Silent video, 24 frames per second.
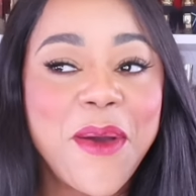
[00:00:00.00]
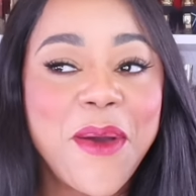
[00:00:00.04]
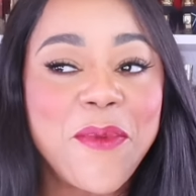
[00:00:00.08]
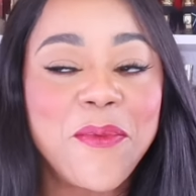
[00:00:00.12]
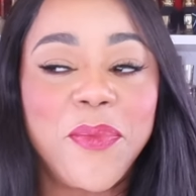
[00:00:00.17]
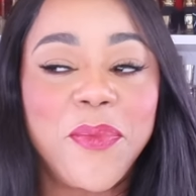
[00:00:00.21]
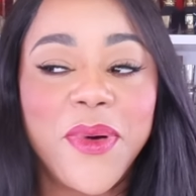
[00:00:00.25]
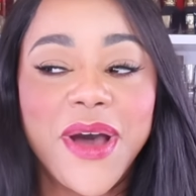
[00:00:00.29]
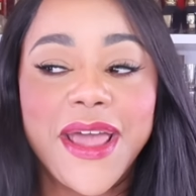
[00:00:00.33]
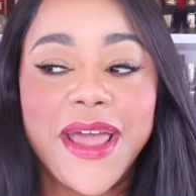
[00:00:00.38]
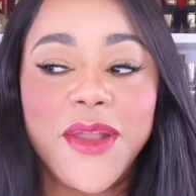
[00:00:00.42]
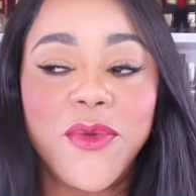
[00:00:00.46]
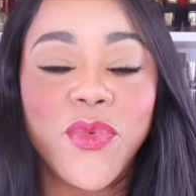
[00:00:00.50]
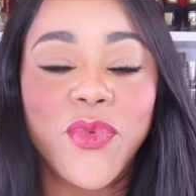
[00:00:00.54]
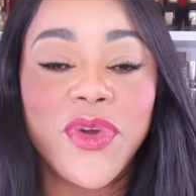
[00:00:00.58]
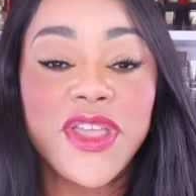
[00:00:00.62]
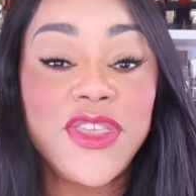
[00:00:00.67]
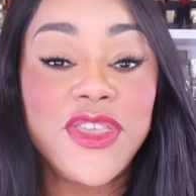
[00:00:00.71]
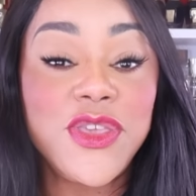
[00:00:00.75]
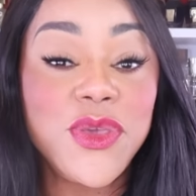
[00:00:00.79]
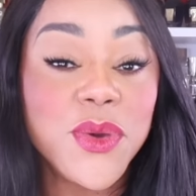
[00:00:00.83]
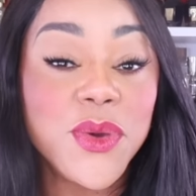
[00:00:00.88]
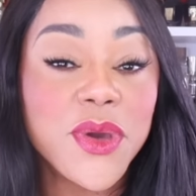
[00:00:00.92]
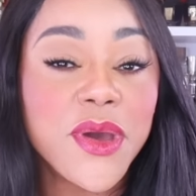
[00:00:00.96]
But
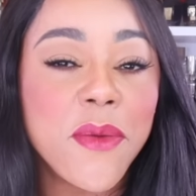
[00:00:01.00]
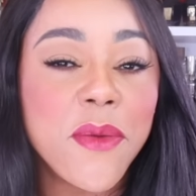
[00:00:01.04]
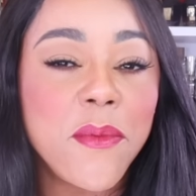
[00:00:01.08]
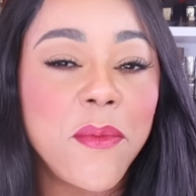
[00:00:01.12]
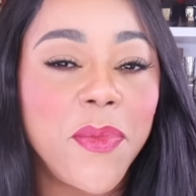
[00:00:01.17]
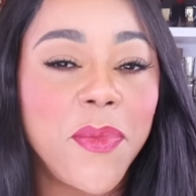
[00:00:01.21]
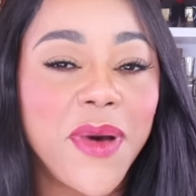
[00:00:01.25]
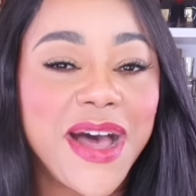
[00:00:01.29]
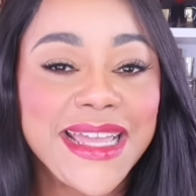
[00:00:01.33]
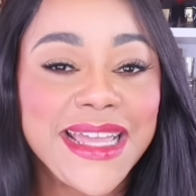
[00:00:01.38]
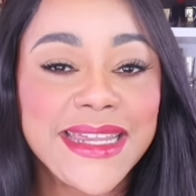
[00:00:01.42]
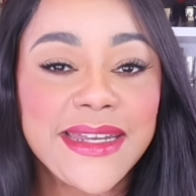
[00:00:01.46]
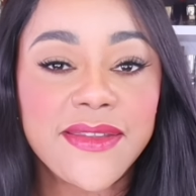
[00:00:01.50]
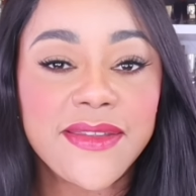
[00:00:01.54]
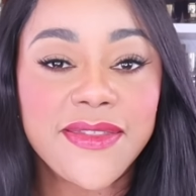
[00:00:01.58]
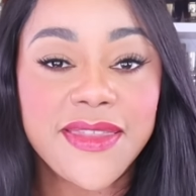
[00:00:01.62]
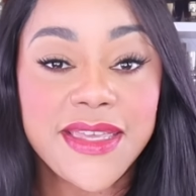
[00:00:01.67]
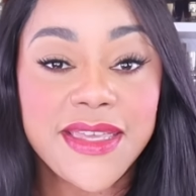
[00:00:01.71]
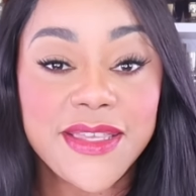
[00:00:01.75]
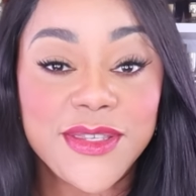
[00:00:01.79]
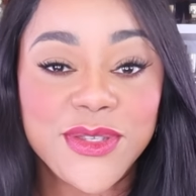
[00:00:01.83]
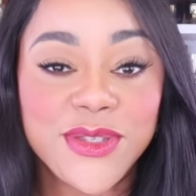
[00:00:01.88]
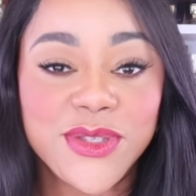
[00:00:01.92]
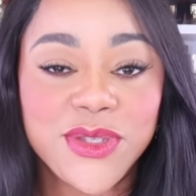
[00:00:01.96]
when you combine
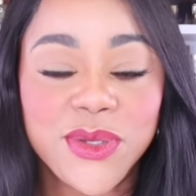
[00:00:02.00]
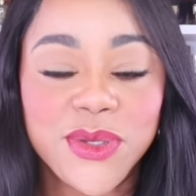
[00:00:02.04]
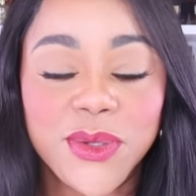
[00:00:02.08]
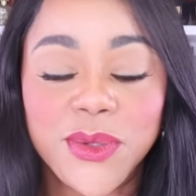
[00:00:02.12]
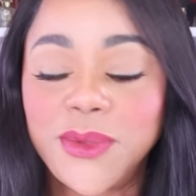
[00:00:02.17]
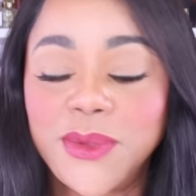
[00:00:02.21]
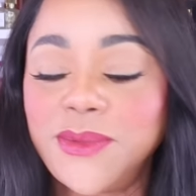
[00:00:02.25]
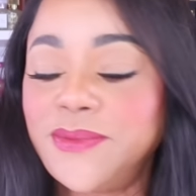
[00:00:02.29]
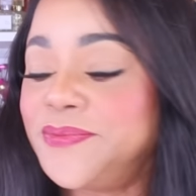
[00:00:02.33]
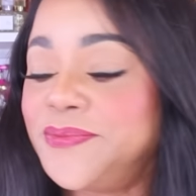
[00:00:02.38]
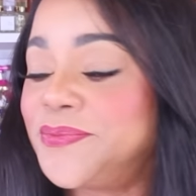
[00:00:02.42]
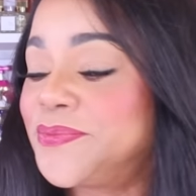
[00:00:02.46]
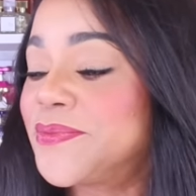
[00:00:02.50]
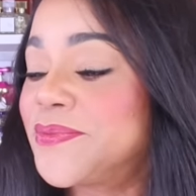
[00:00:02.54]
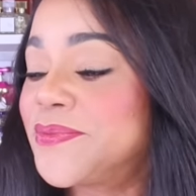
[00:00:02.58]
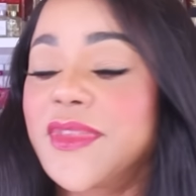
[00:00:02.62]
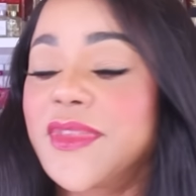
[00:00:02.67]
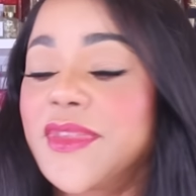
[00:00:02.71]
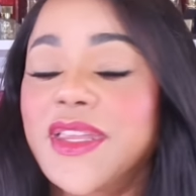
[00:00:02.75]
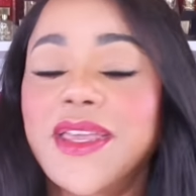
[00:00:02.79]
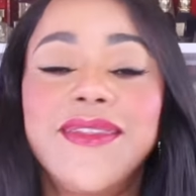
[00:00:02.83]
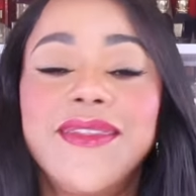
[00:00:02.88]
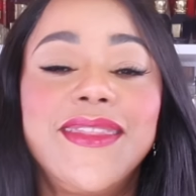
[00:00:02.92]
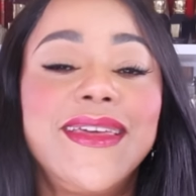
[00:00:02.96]
these two,
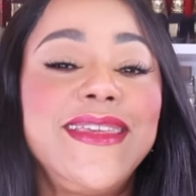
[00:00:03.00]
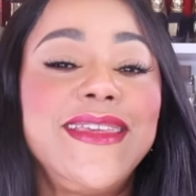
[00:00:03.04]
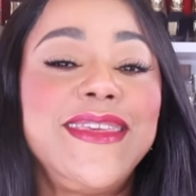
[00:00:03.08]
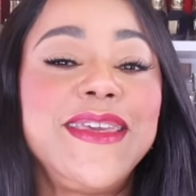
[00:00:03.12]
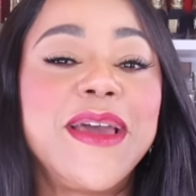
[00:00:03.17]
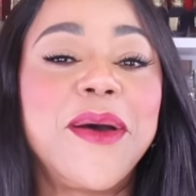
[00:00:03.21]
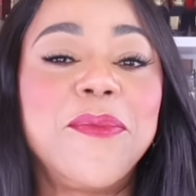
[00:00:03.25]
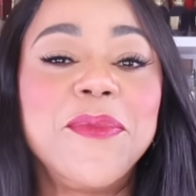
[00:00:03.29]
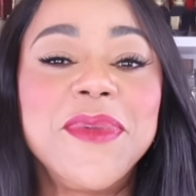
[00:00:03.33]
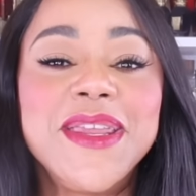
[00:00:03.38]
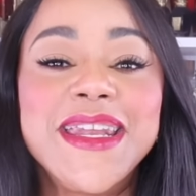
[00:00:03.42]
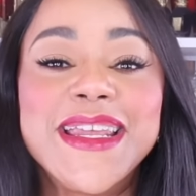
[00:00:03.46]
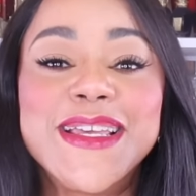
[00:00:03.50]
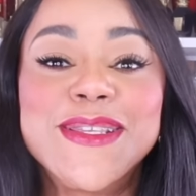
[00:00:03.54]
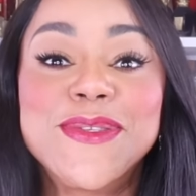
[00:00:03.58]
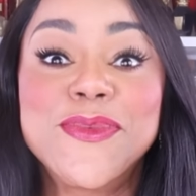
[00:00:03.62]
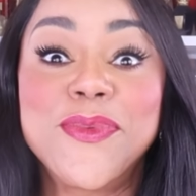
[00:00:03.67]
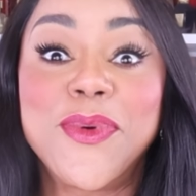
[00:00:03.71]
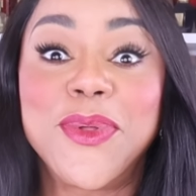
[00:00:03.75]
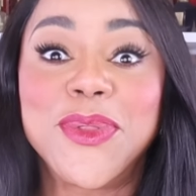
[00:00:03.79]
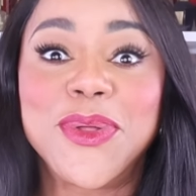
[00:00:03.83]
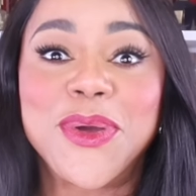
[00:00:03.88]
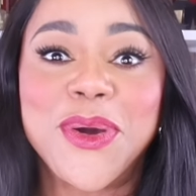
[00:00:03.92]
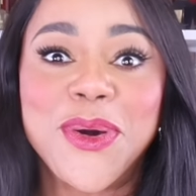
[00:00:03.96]
the yumminess
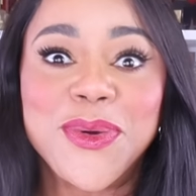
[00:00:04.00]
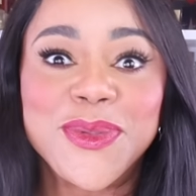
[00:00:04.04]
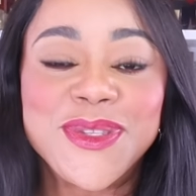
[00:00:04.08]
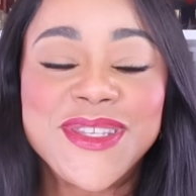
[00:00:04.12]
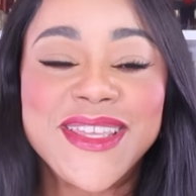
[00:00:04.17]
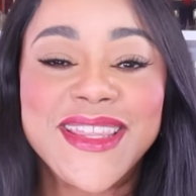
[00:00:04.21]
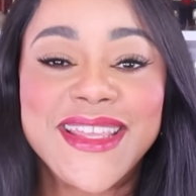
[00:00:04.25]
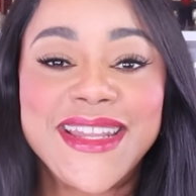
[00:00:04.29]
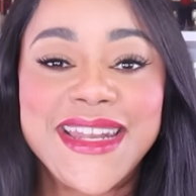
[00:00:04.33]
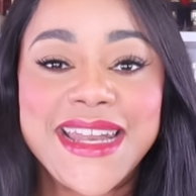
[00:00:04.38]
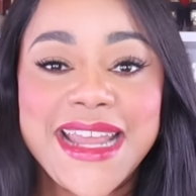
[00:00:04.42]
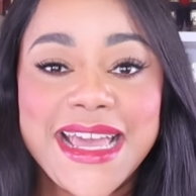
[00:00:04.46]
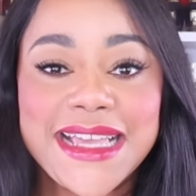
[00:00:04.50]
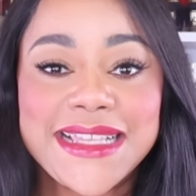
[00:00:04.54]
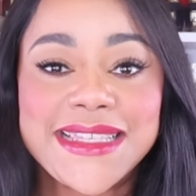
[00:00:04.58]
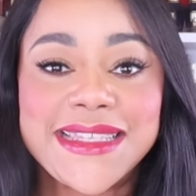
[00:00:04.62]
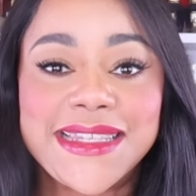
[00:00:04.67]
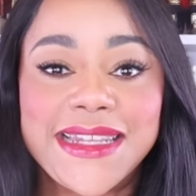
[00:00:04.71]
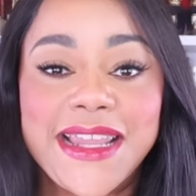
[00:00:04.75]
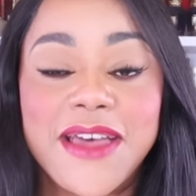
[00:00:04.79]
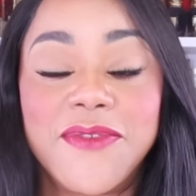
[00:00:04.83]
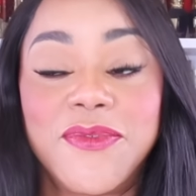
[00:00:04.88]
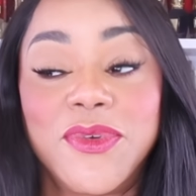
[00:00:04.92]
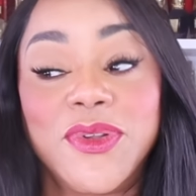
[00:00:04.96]
will go to the next
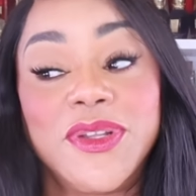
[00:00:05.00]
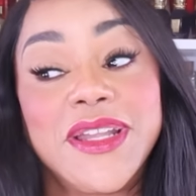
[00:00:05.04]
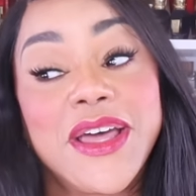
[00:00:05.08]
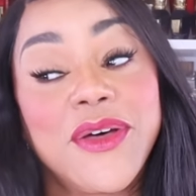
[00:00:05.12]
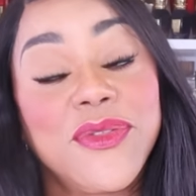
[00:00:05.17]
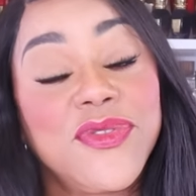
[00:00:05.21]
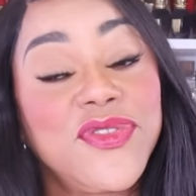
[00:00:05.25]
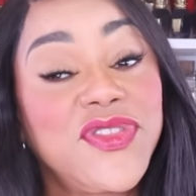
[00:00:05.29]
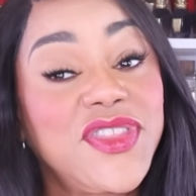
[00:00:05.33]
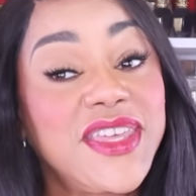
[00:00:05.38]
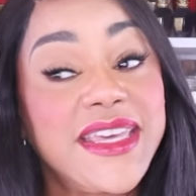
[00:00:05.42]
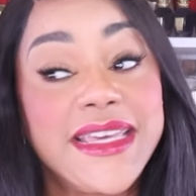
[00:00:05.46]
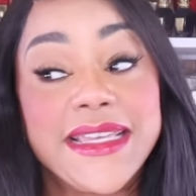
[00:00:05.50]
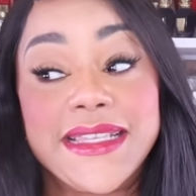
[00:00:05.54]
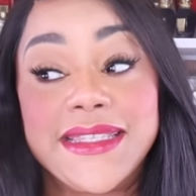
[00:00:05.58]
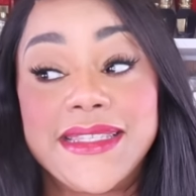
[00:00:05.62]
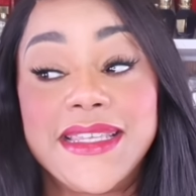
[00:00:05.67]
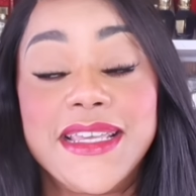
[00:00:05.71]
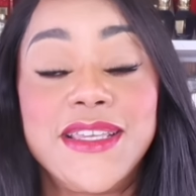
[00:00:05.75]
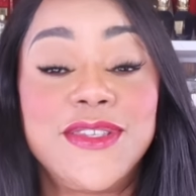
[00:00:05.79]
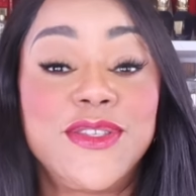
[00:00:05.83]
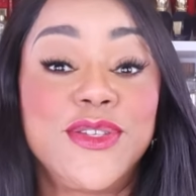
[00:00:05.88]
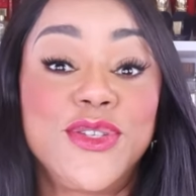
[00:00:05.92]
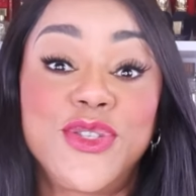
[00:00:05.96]
level. Now,
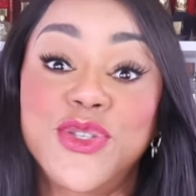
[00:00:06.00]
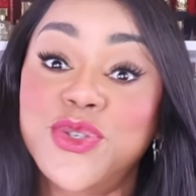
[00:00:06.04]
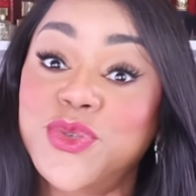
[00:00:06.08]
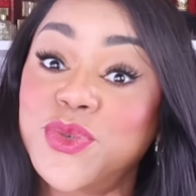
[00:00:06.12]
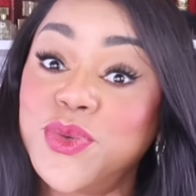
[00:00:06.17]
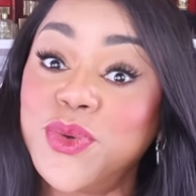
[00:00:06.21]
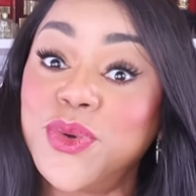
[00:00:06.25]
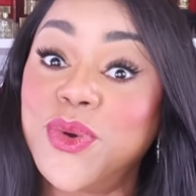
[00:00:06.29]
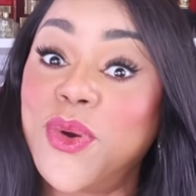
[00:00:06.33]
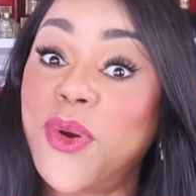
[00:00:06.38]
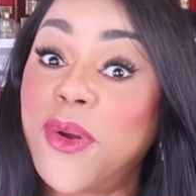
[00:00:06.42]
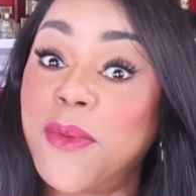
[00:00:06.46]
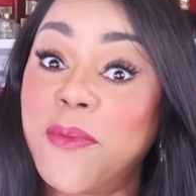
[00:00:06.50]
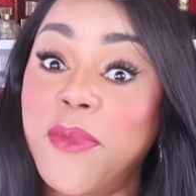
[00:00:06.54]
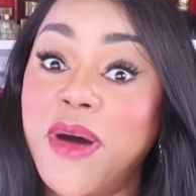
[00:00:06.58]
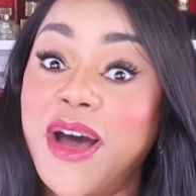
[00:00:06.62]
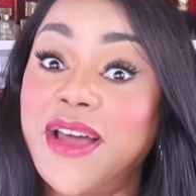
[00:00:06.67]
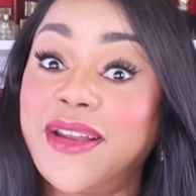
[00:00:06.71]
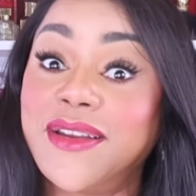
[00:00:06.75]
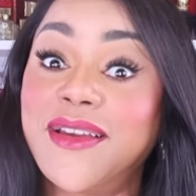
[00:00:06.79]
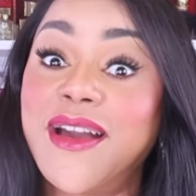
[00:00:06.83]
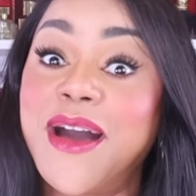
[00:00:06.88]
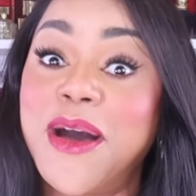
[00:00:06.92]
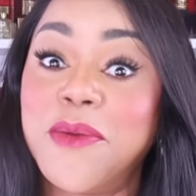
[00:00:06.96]
this is a true
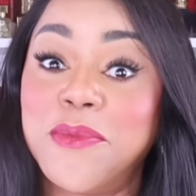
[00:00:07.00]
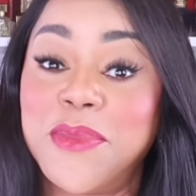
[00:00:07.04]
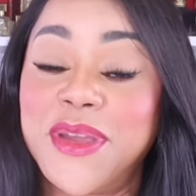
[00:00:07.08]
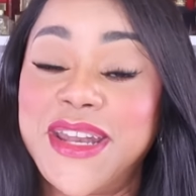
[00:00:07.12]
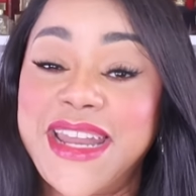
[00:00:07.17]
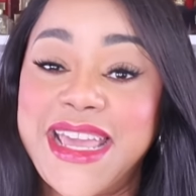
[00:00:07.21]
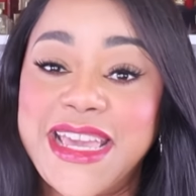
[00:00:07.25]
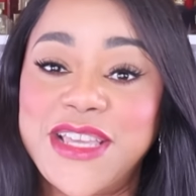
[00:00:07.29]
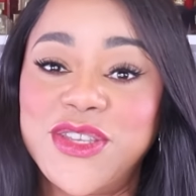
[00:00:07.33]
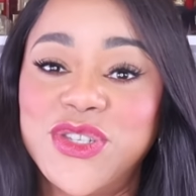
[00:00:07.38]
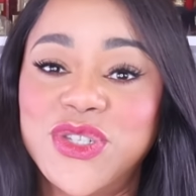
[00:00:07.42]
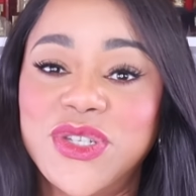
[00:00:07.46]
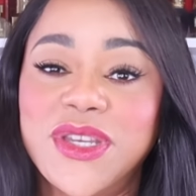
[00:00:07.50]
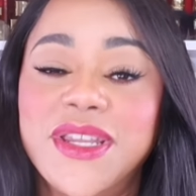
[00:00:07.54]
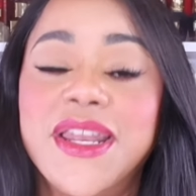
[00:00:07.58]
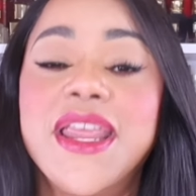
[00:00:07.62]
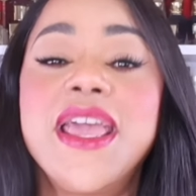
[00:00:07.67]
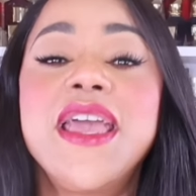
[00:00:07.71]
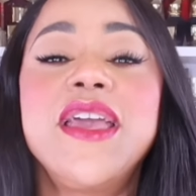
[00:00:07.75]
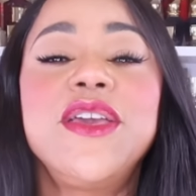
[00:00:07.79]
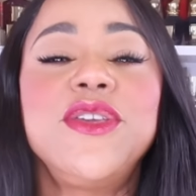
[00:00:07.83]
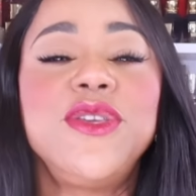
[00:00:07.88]
gourmand combination.